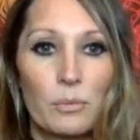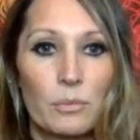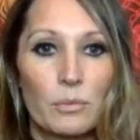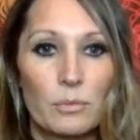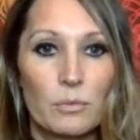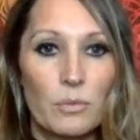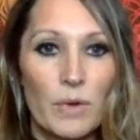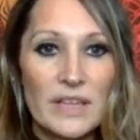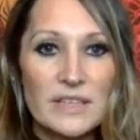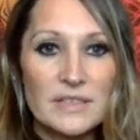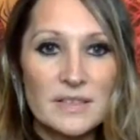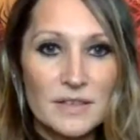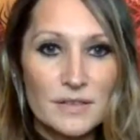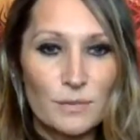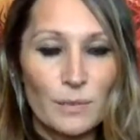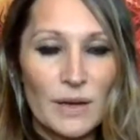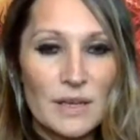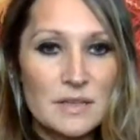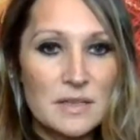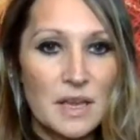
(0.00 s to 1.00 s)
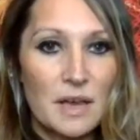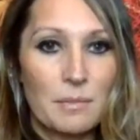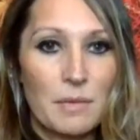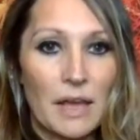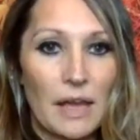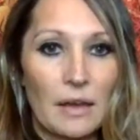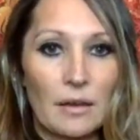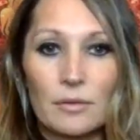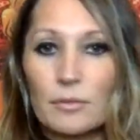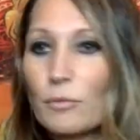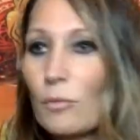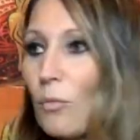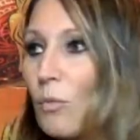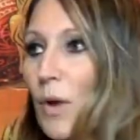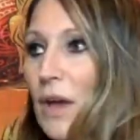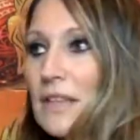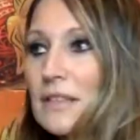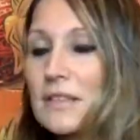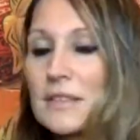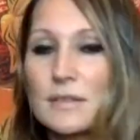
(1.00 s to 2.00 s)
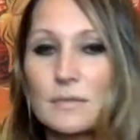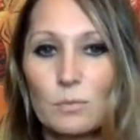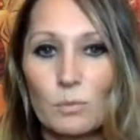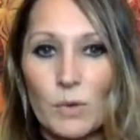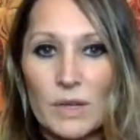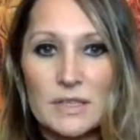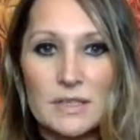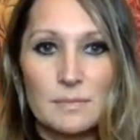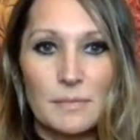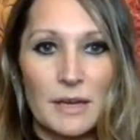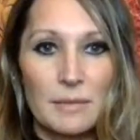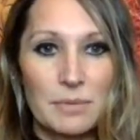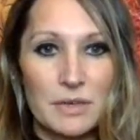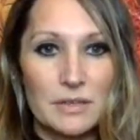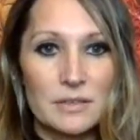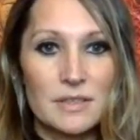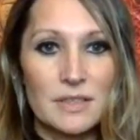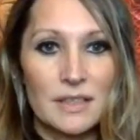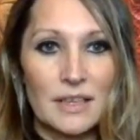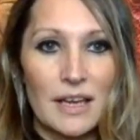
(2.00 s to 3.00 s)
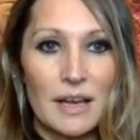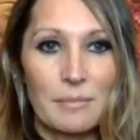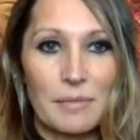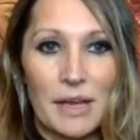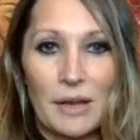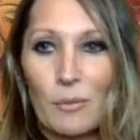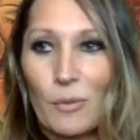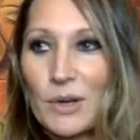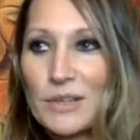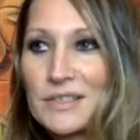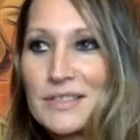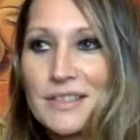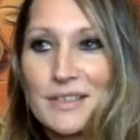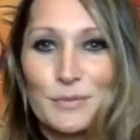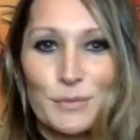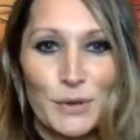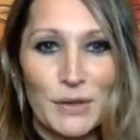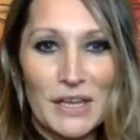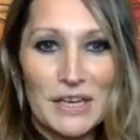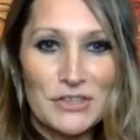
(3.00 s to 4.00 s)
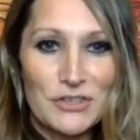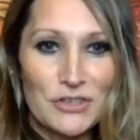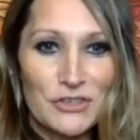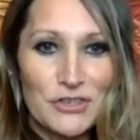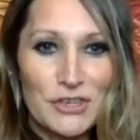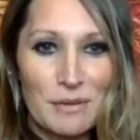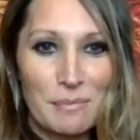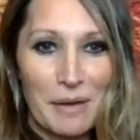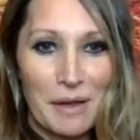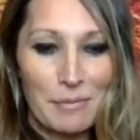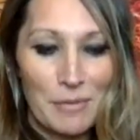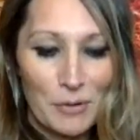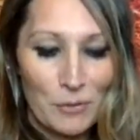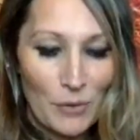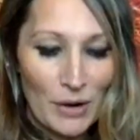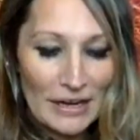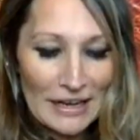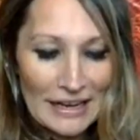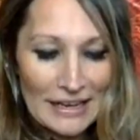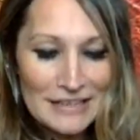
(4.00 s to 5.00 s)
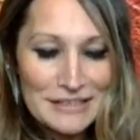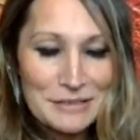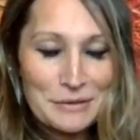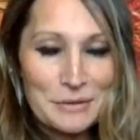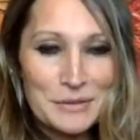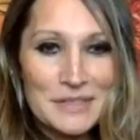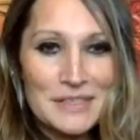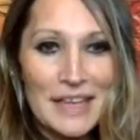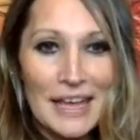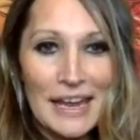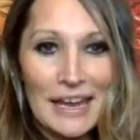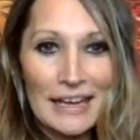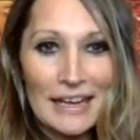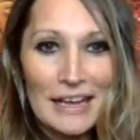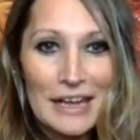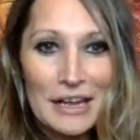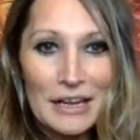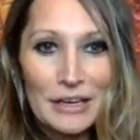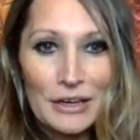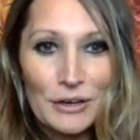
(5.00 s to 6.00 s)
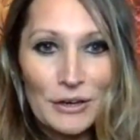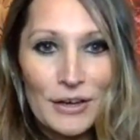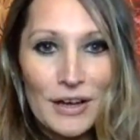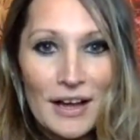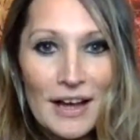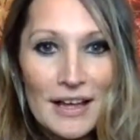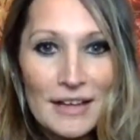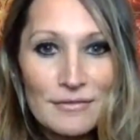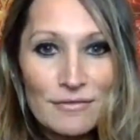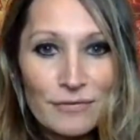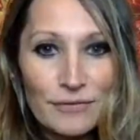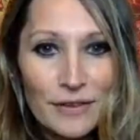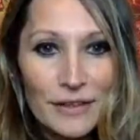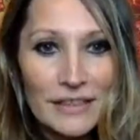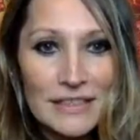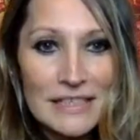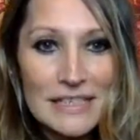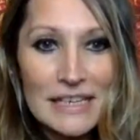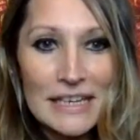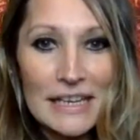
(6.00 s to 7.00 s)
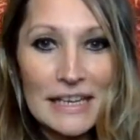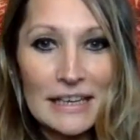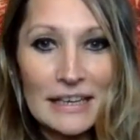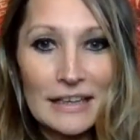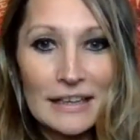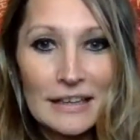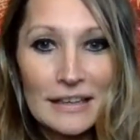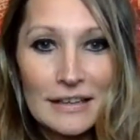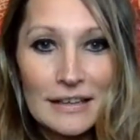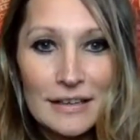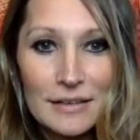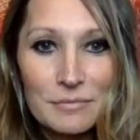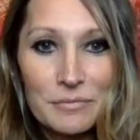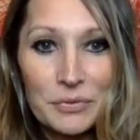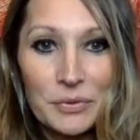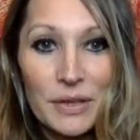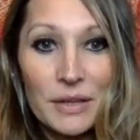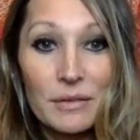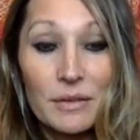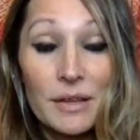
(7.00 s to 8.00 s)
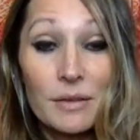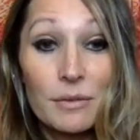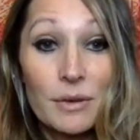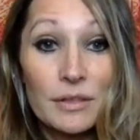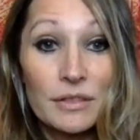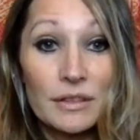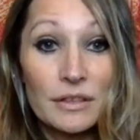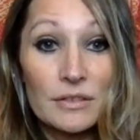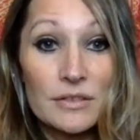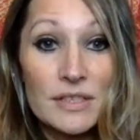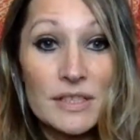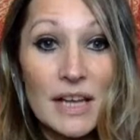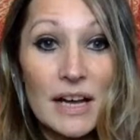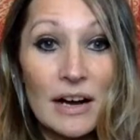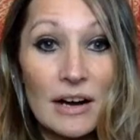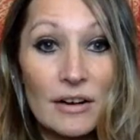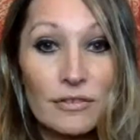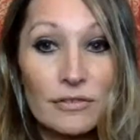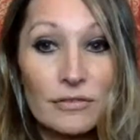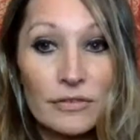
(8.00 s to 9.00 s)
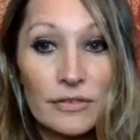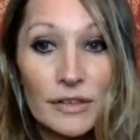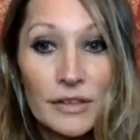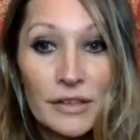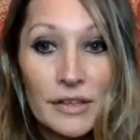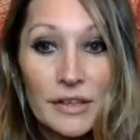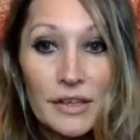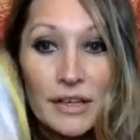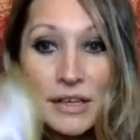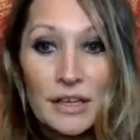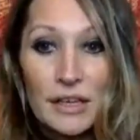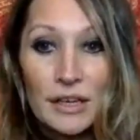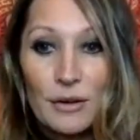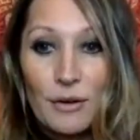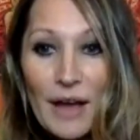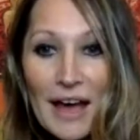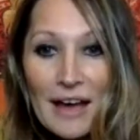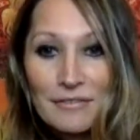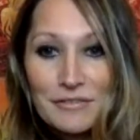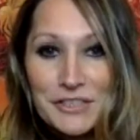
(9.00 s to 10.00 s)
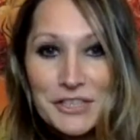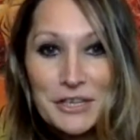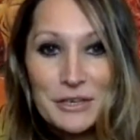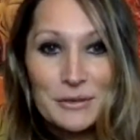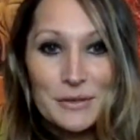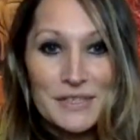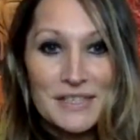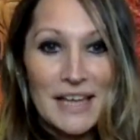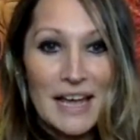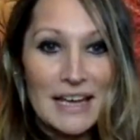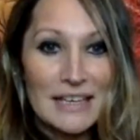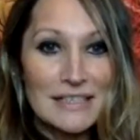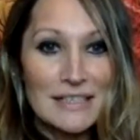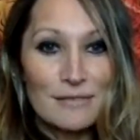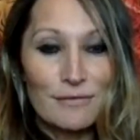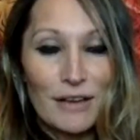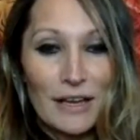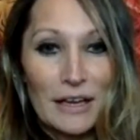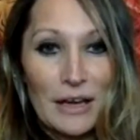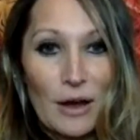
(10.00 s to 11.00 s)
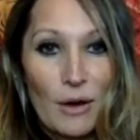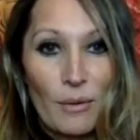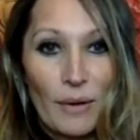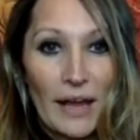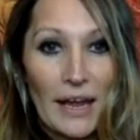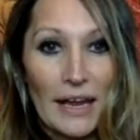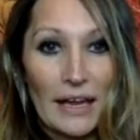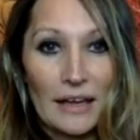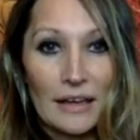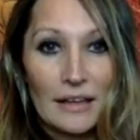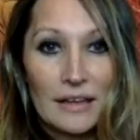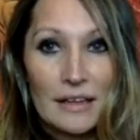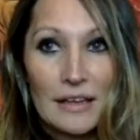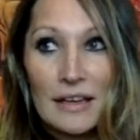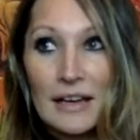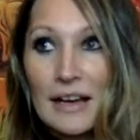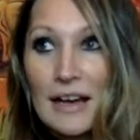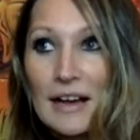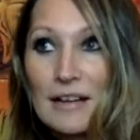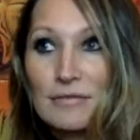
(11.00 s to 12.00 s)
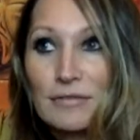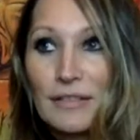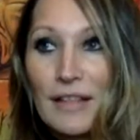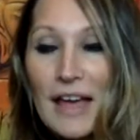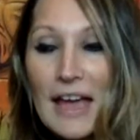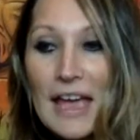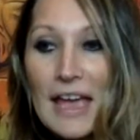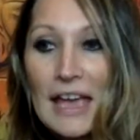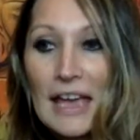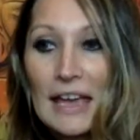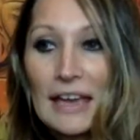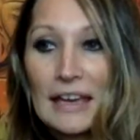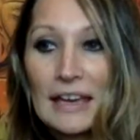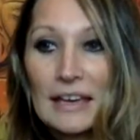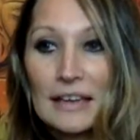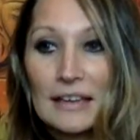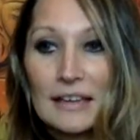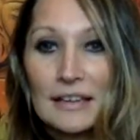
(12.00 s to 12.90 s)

when's this race coming? When's my person coming? Where's this relationship I've been wanting? So it's like you're conflicting completely with yourself. you have two sides of it going, of like